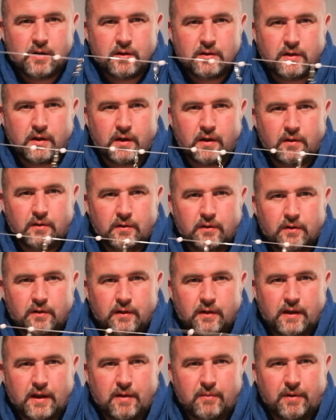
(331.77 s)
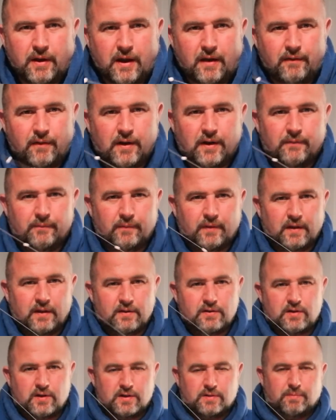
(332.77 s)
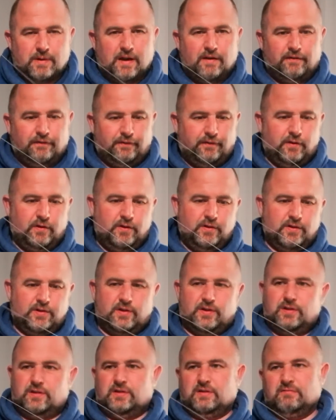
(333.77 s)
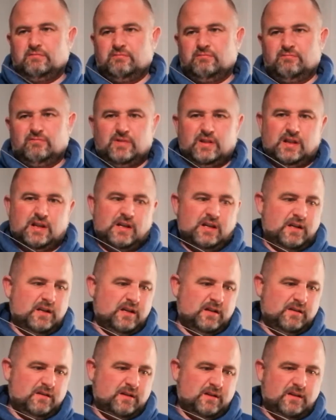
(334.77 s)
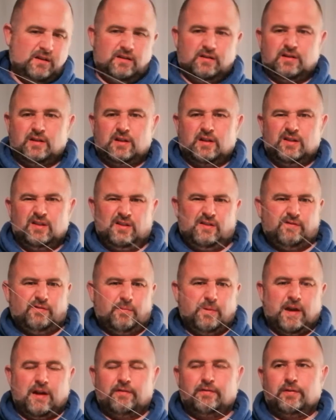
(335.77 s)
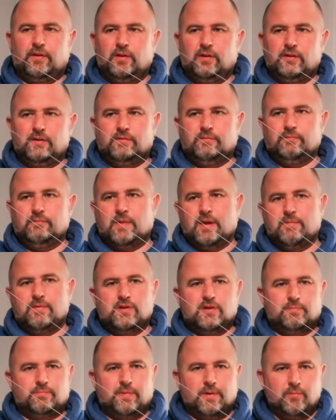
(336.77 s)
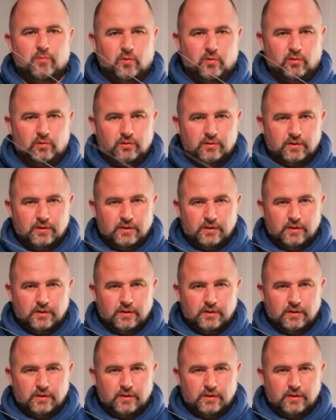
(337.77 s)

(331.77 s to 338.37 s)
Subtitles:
So there we have it. So it's about 1.5 foot, kind of about 1 foot, maybe just a bit more.